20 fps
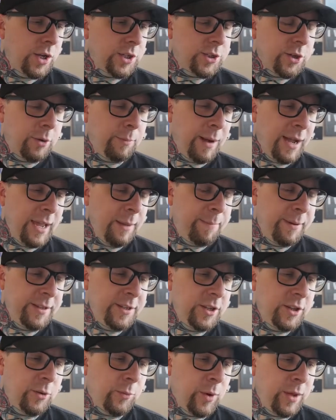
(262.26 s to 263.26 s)
So in my
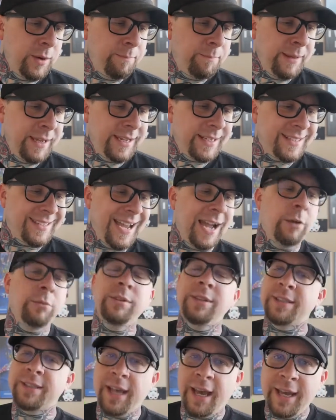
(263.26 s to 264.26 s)
opinion, the one big
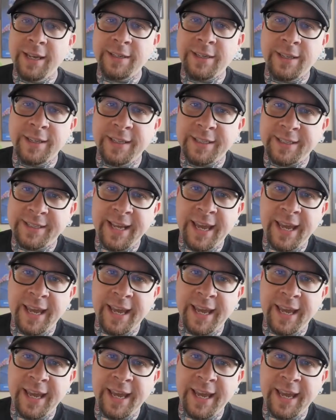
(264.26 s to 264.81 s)
downside to this